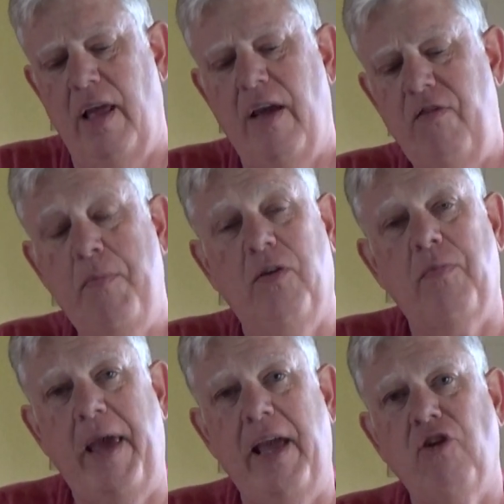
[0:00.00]
If you put
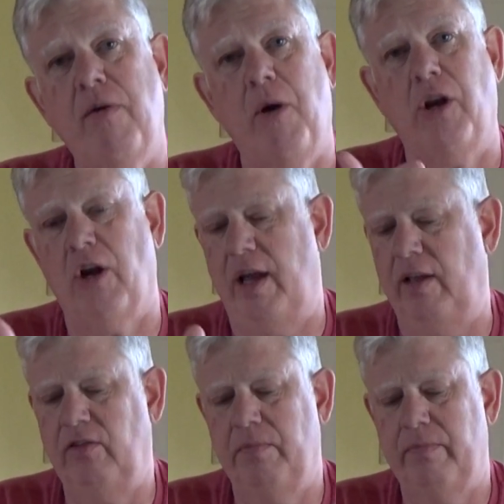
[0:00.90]
some hand cream on your
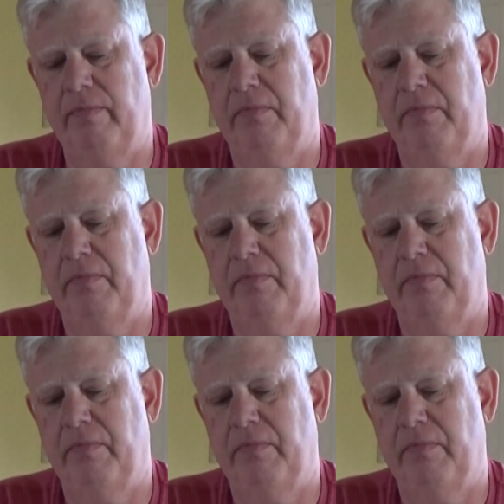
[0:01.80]
hands,